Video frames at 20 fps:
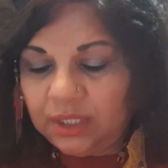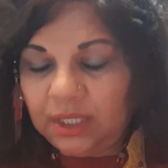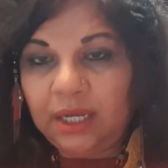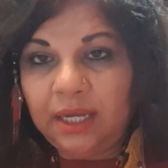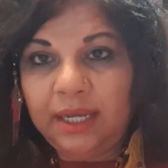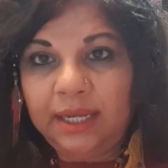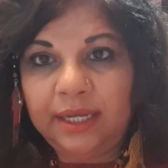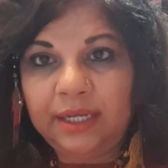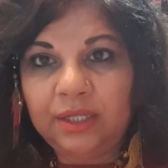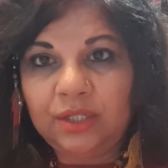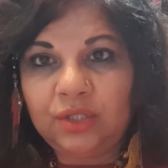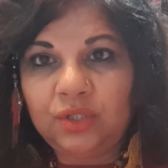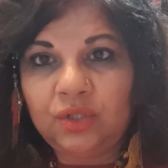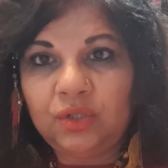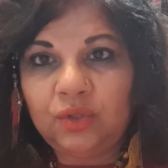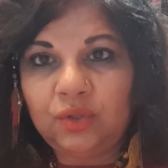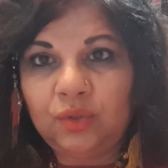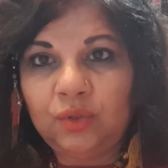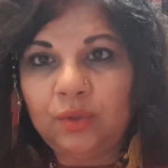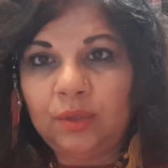like
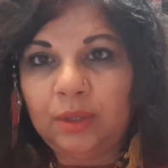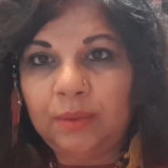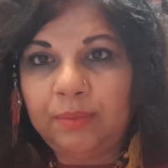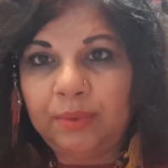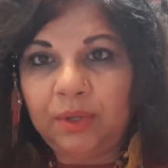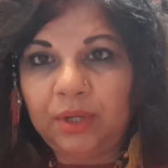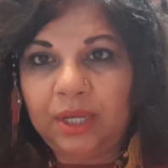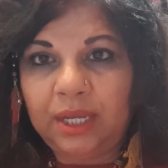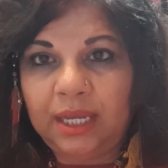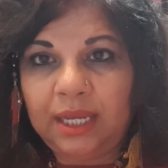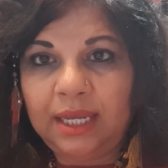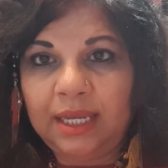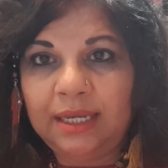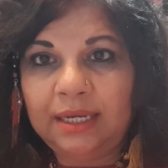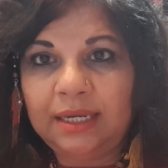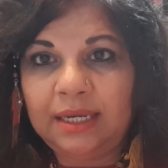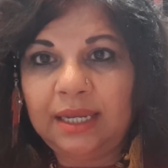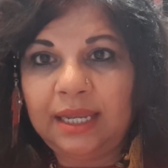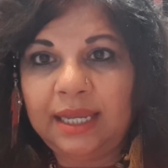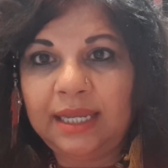to book
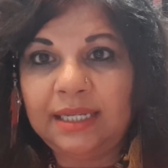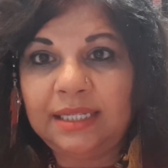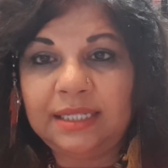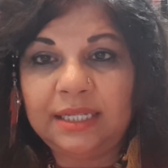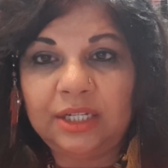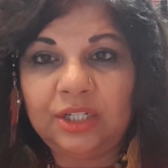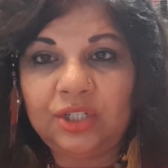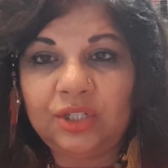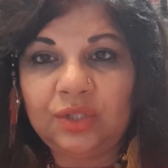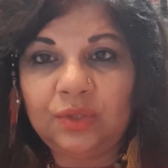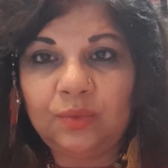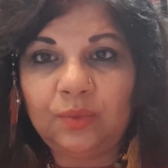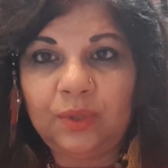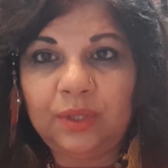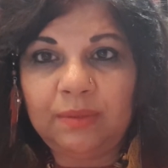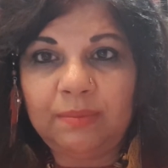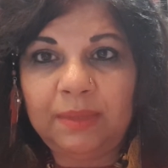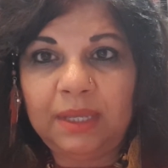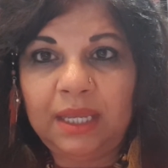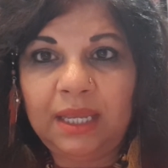in a session
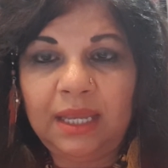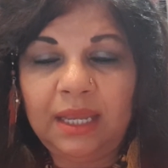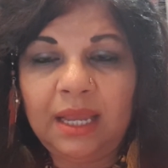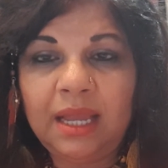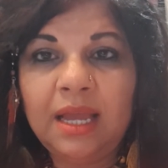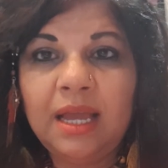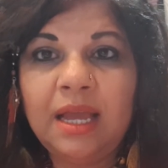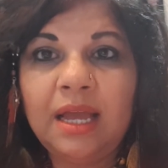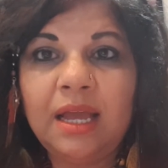with me